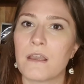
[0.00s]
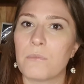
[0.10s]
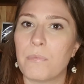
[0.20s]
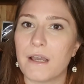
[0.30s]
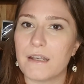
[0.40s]

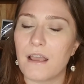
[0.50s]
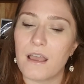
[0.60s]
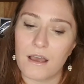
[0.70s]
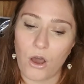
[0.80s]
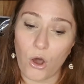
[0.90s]
but
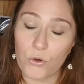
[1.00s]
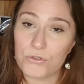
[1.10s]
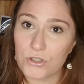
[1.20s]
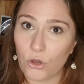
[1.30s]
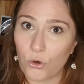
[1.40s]

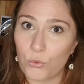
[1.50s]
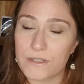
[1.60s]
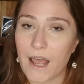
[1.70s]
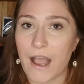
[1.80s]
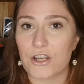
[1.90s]
Ozo was
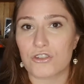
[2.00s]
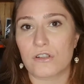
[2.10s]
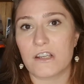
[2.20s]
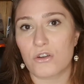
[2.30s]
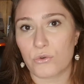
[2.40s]

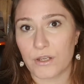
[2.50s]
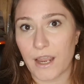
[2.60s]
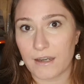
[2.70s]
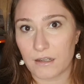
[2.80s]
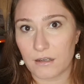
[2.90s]
actually
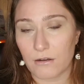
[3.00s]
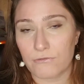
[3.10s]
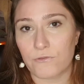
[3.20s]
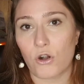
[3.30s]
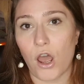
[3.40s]
created
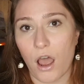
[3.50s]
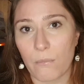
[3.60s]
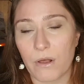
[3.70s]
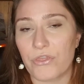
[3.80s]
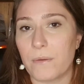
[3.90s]

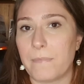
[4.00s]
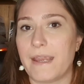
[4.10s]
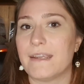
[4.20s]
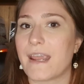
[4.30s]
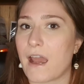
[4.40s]
from the
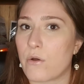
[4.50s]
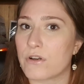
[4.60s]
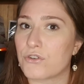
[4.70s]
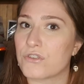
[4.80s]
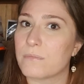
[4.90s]
main
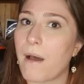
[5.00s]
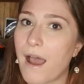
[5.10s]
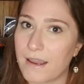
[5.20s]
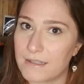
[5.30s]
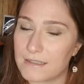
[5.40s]
character's
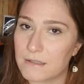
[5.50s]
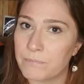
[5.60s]
mind,